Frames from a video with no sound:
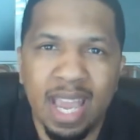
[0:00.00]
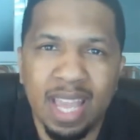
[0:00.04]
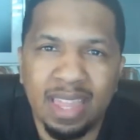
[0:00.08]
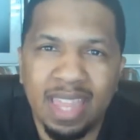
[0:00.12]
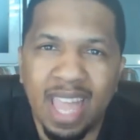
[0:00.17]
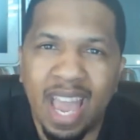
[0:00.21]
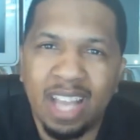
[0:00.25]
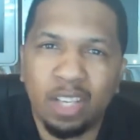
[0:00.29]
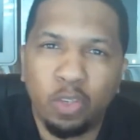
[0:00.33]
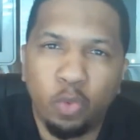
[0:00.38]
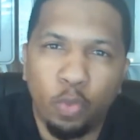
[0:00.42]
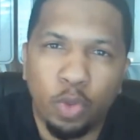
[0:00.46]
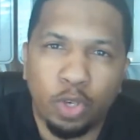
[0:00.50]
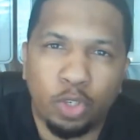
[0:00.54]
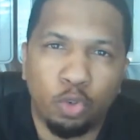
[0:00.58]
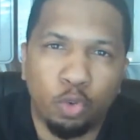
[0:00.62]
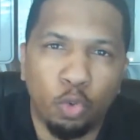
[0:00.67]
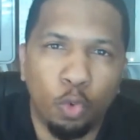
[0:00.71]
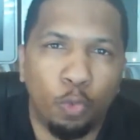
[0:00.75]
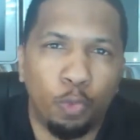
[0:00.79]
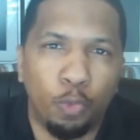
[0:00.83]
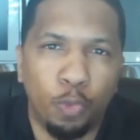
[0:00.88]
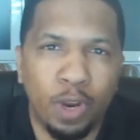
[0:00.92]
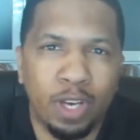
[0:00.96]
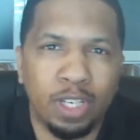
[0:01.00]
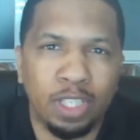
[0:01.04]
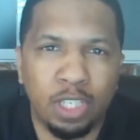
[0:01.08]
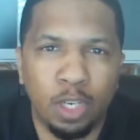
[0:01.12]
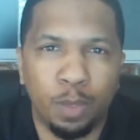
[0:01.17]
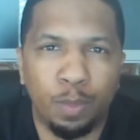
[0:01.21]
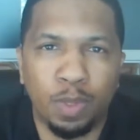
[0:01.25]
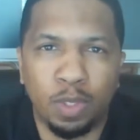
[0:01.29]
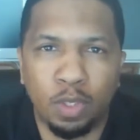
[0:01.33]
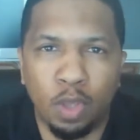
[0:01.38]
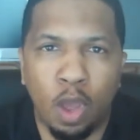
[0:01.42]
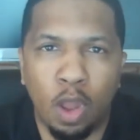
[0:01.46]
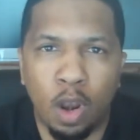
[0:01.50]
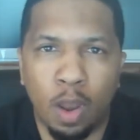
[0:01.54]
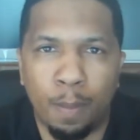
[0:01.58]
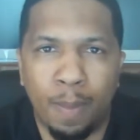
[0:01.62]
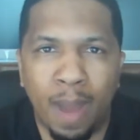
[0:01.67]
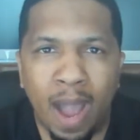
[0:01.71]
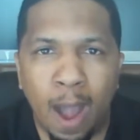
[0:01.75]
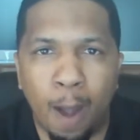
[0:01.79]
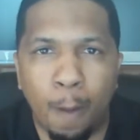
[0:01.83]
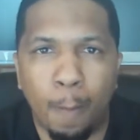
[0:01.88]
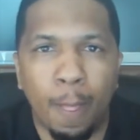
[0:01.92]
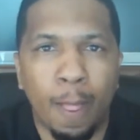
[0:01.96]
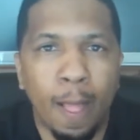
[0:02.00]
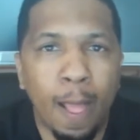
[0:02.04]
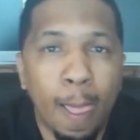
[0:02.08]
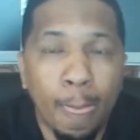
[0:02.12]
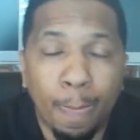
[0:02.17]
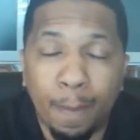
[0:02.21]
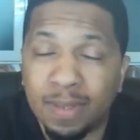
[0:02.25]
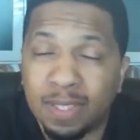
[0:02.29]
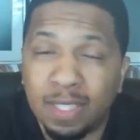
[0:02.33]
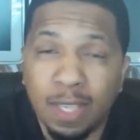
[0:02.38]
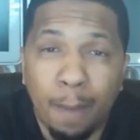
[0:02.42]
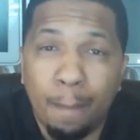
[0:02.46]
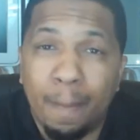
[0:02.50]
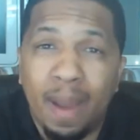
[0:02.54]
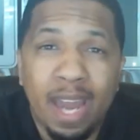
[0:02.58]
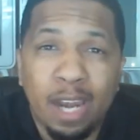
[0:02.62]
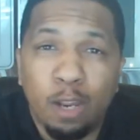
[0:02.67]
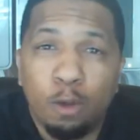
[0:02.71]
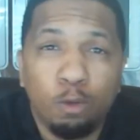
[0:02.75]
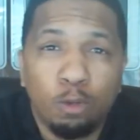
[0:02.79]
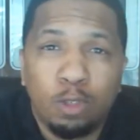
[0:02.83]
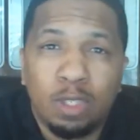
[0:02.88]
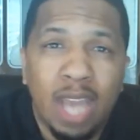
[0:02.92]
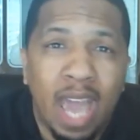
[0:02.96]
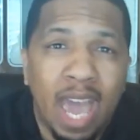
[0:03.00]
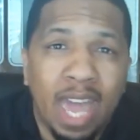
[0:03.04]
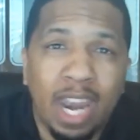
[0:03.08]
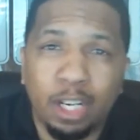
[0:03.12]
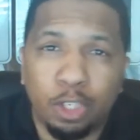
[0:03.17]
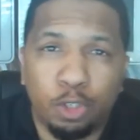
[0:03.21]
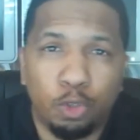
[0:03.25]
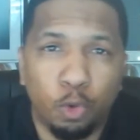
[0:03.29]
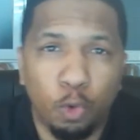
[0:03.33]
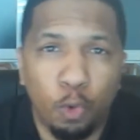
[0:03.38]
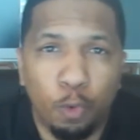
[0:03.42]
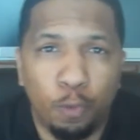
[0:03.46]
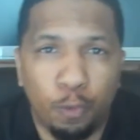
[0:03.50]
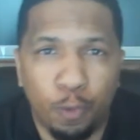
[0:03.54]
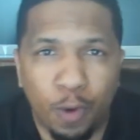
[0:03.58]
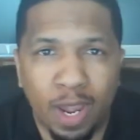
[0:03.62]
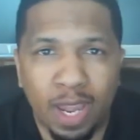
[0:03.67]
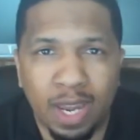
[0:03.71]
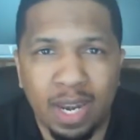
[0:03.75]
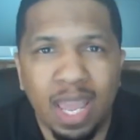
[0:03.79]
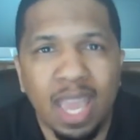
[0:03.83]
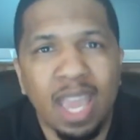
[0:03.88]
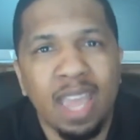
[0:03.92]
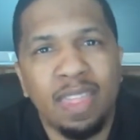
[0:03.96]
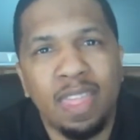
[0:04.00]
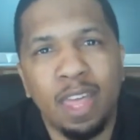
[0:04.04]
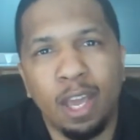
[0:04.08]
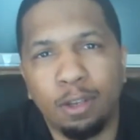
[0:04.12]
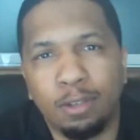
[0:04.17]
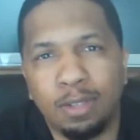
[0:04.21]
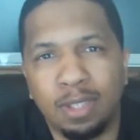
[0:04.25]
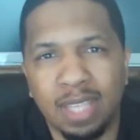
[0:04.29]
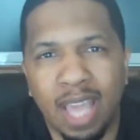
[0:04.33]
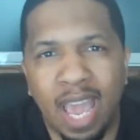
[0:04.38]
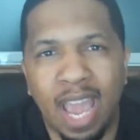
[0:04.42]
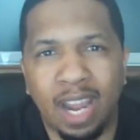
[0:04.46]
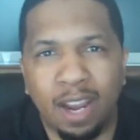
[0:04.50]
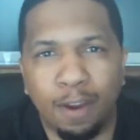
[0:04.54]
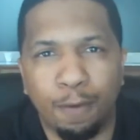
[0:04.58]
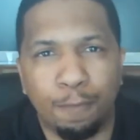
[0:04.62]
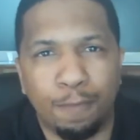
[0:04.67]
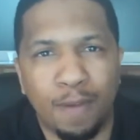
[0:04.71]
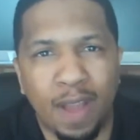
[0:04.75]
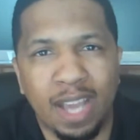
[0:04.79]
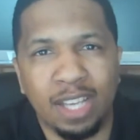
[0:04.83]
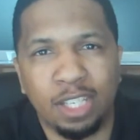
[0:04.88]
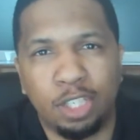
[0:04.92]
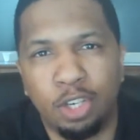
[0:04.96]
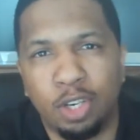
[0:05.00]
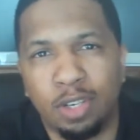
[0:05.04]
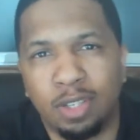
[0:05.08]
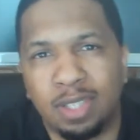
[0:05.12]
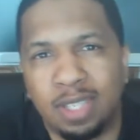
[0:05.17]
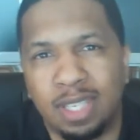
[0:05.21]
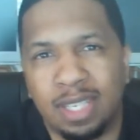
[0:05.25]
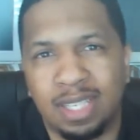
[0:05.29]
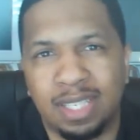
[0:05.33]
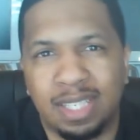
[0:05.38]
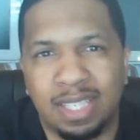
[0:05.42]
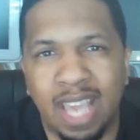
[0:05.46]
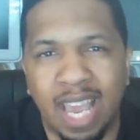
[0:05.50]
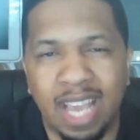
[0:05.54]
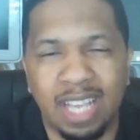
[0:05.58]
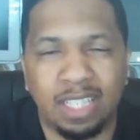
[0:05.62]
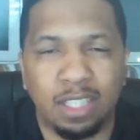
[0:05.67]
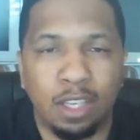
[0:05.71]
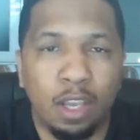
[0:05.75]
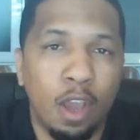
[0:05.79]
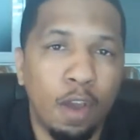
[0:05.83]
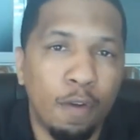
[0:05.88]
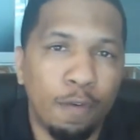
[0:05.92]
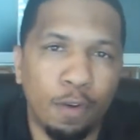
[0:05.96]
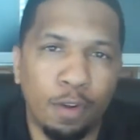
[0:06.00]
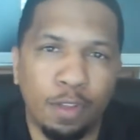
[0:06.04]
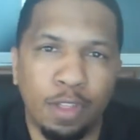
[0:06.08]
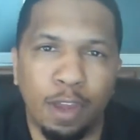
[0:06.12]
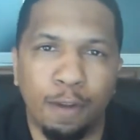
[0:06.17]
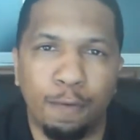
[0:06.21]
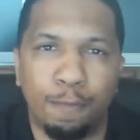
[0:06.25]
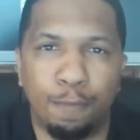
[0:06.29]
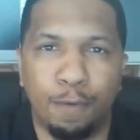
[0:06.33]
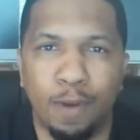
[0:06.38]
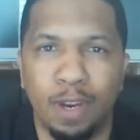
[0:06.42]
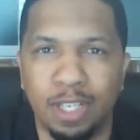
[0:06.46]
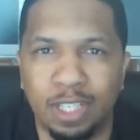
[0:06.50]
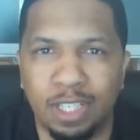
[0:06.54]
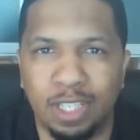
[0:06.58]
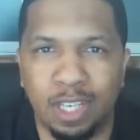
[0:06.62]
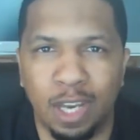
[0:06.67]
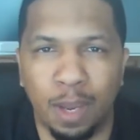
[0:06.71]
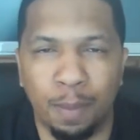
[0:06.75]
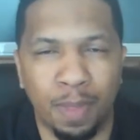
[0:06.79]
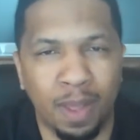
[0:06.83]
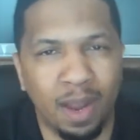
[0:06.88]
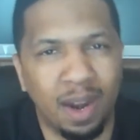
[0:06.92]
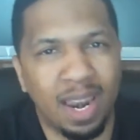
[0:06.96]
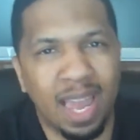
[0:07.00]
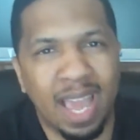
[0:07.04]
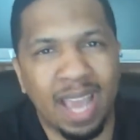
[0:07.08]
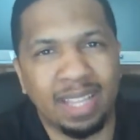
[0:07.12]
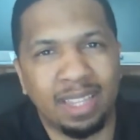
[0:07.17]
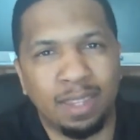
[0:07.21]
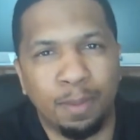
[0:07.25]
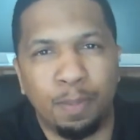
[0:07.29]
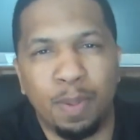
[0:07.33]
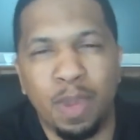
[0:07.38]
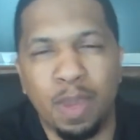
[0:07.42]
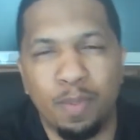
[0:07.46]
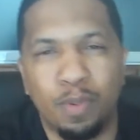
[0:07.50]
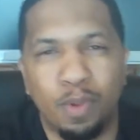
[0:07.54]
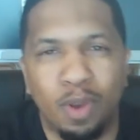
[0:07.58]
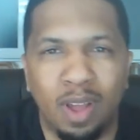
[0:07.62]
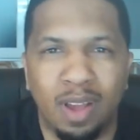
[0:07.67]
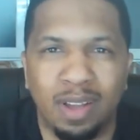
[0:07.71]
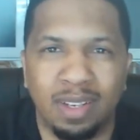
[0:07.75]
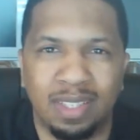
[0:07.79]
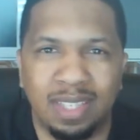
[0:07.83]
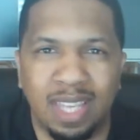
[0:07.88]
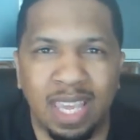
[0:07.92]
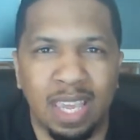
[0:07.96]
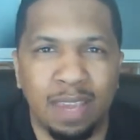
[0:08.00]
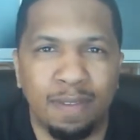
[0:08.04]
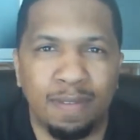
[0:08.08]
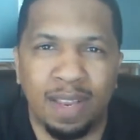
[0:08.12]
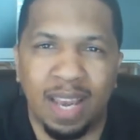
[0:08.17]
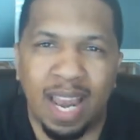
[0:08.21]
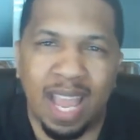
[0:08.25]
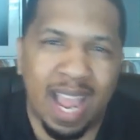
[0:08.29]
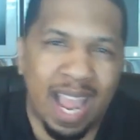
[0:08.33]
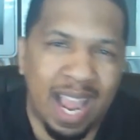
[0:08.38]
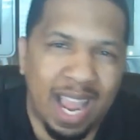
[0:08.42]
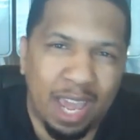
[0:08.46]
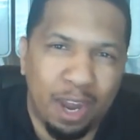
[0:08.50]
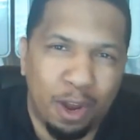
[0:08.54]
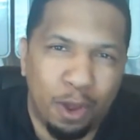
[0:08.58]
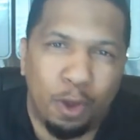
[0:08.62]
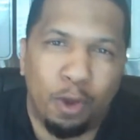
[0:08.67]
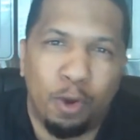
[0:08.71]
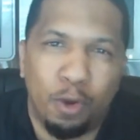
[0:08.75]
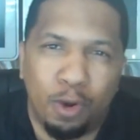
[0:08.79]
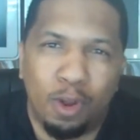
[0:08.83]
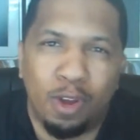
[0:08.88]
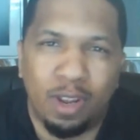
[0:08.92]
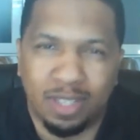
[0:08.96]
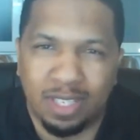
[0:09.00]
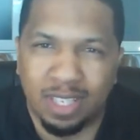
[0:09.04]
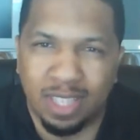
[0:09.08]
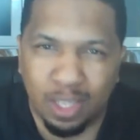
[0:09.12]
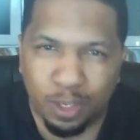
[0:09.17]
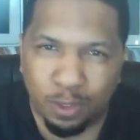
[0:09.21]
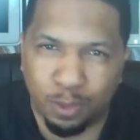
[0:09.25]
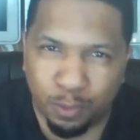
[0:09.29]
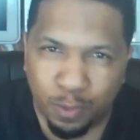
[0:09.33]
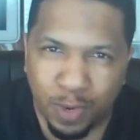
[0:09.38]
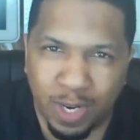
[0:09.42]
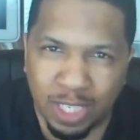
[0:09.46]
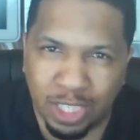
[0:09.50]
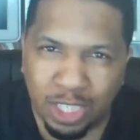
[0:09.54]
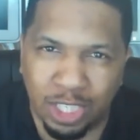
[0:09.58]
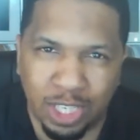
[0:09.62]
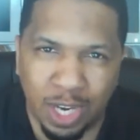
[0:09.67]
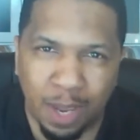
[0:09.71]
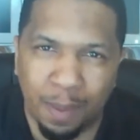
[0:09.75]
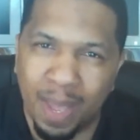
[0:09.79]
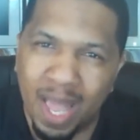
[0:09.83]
And that's what true friendship is all about. But somebody who's not a true friend, they'll sacrifice your success for their friendship. They're like the people on TV. Like, I got to hold on to this friendship.